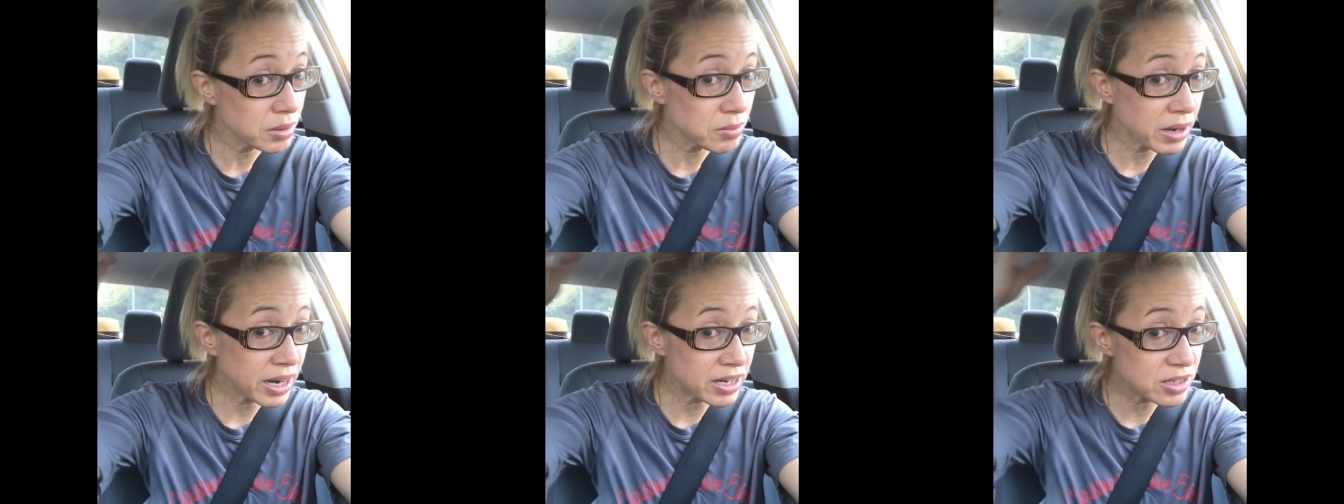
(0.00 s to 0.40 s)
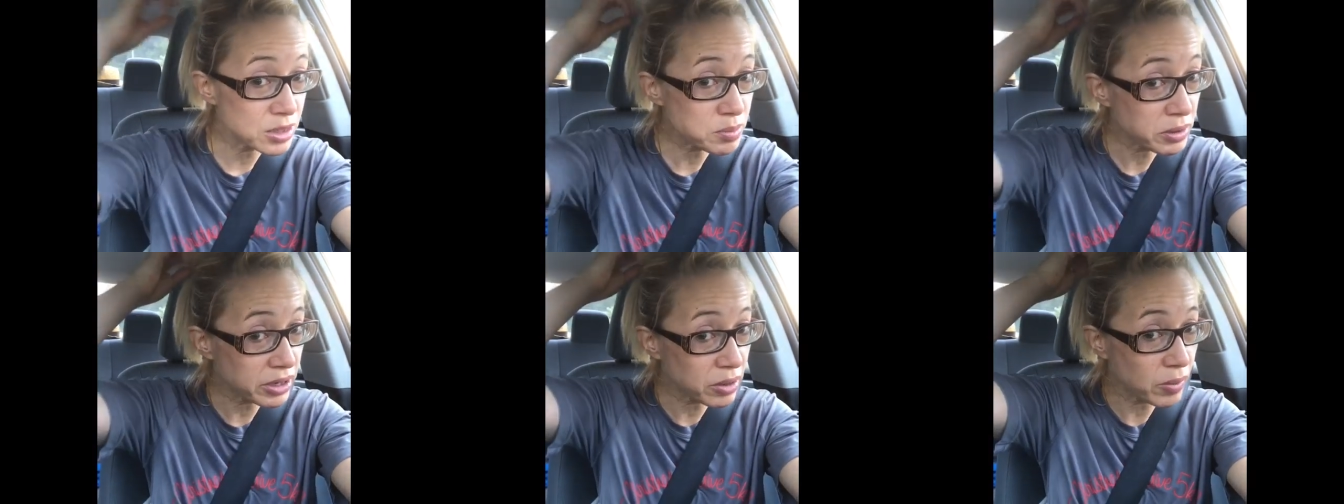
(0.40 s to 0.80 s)
My hair
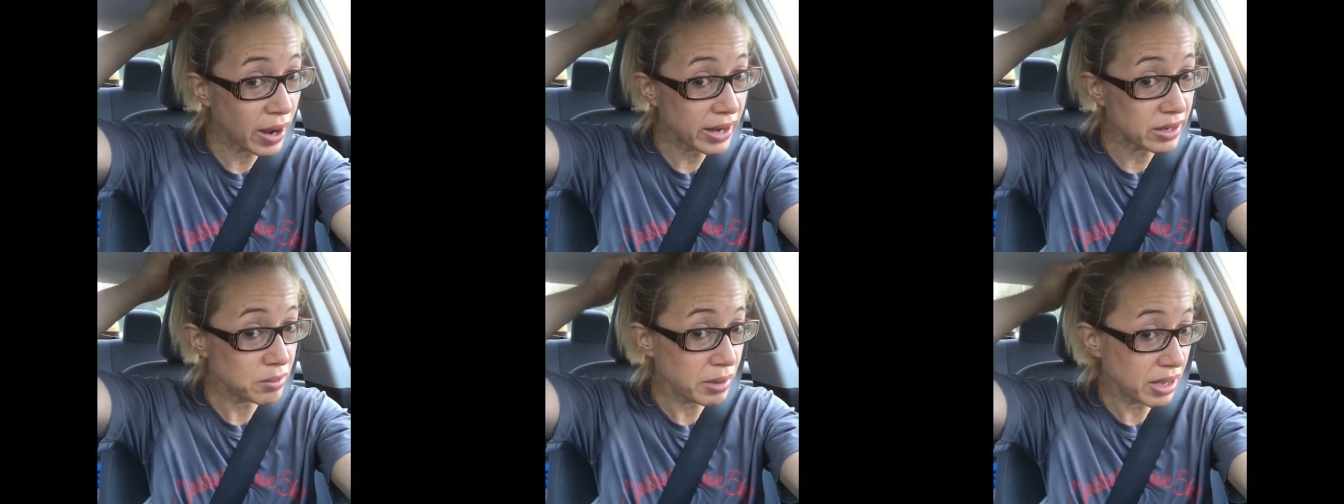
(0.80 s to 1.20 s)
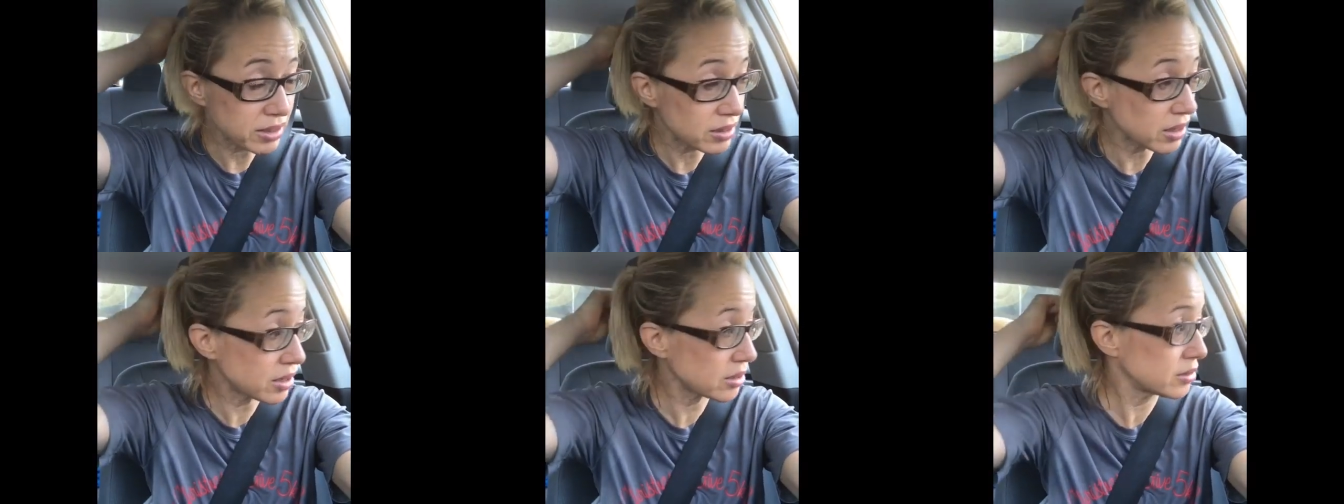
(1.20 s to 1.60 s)
is pretty wacky
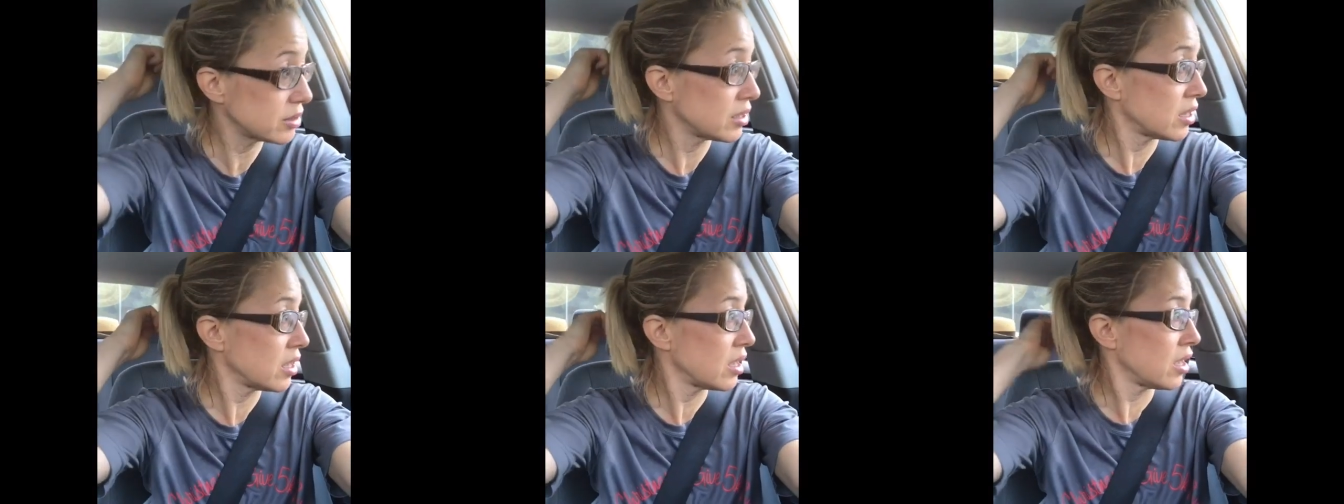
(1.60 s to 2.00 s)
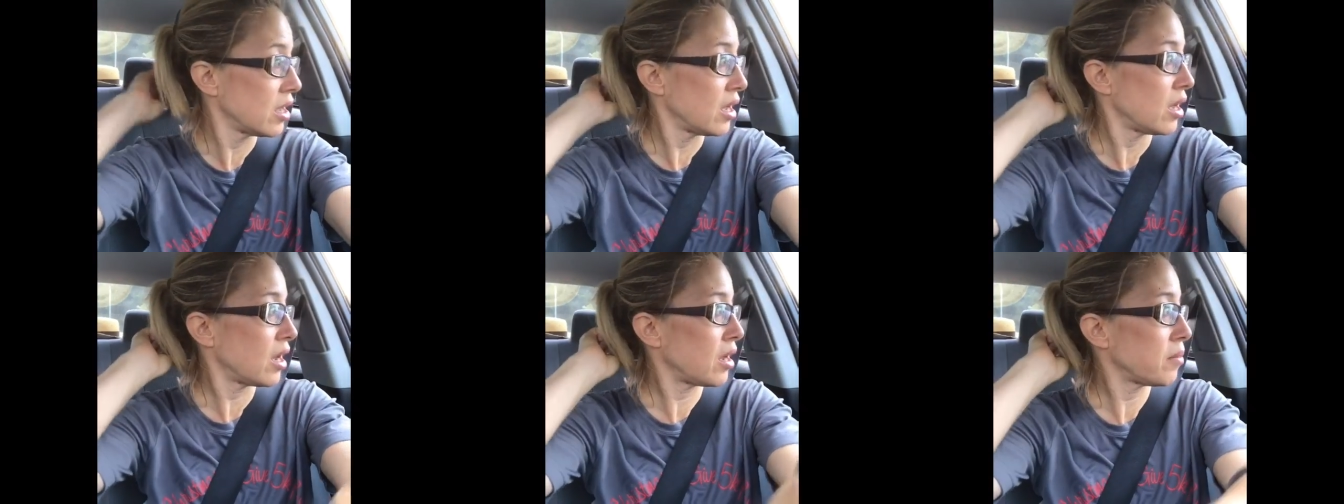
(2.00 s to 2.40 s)
back there.
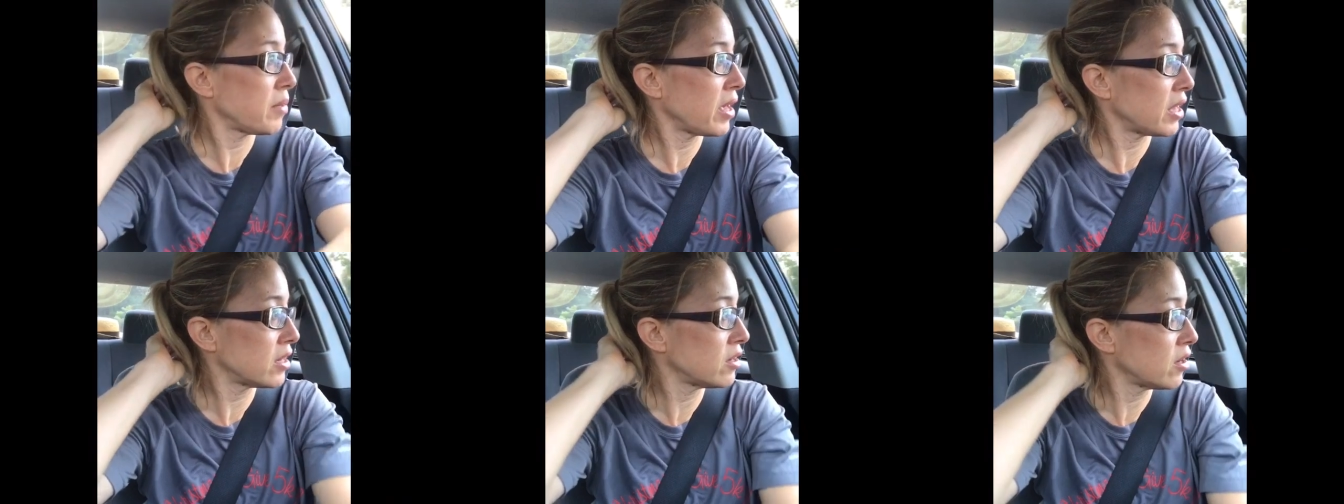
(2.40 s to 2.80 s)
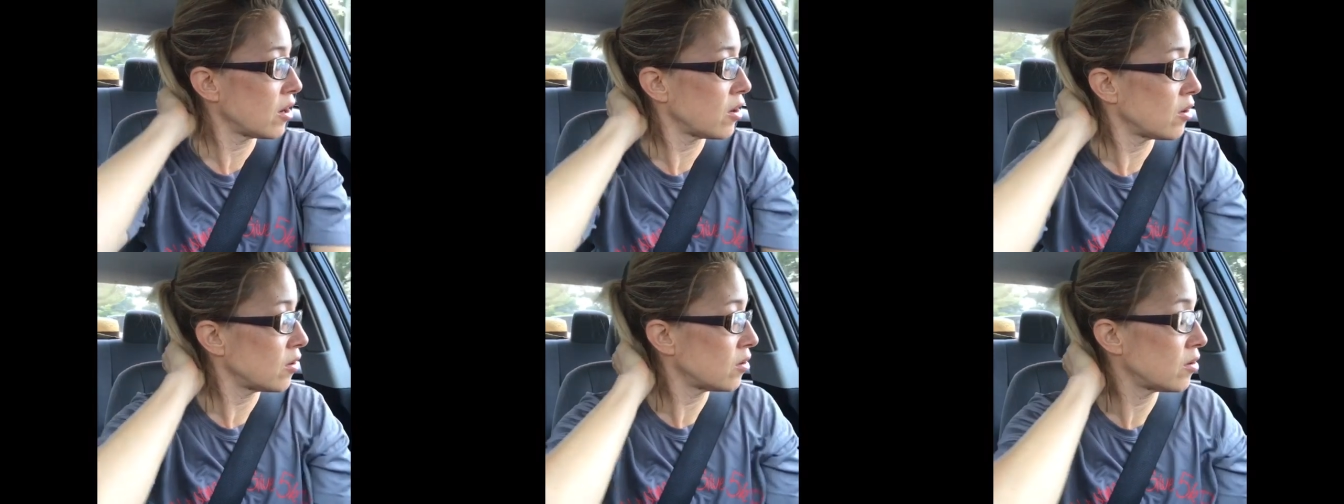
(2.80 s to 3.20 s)
I'm headed
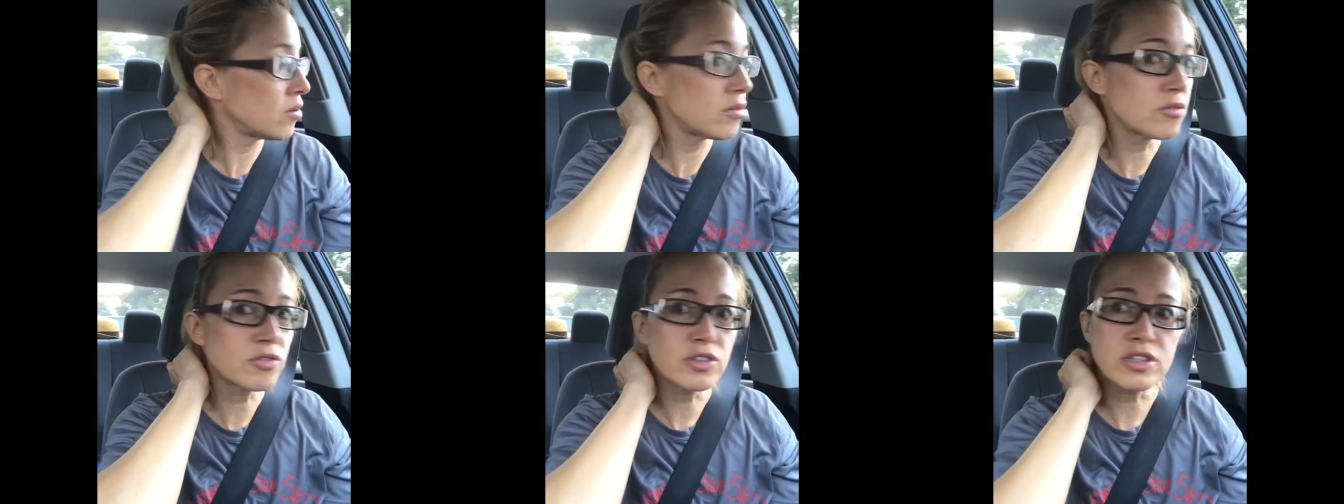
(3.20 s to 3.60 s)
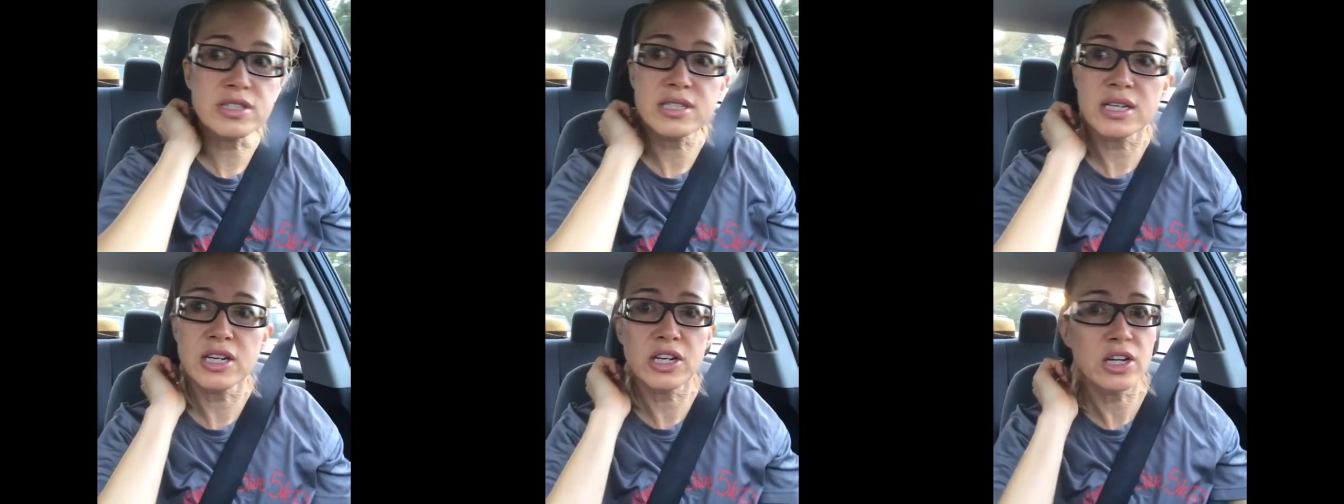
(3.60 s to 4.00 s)
home for
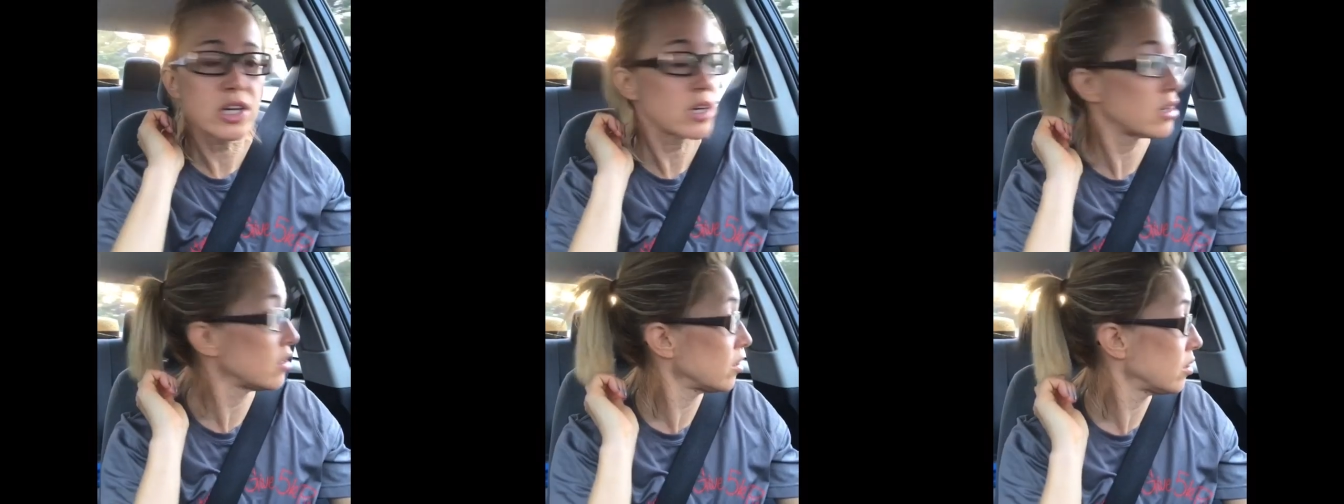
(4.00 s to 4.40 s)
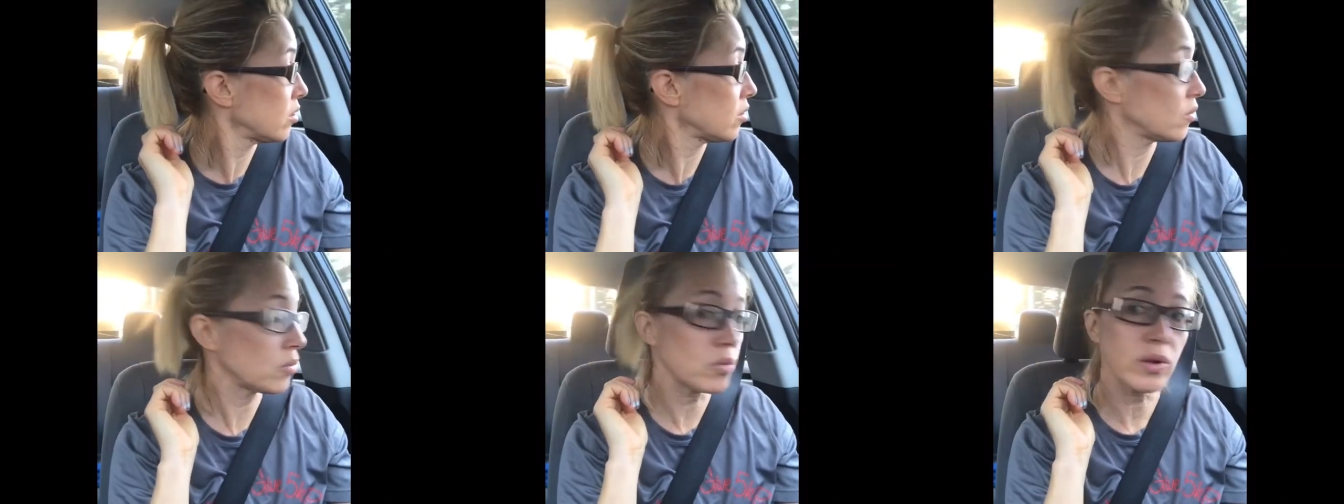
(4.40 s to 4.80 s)
dinner.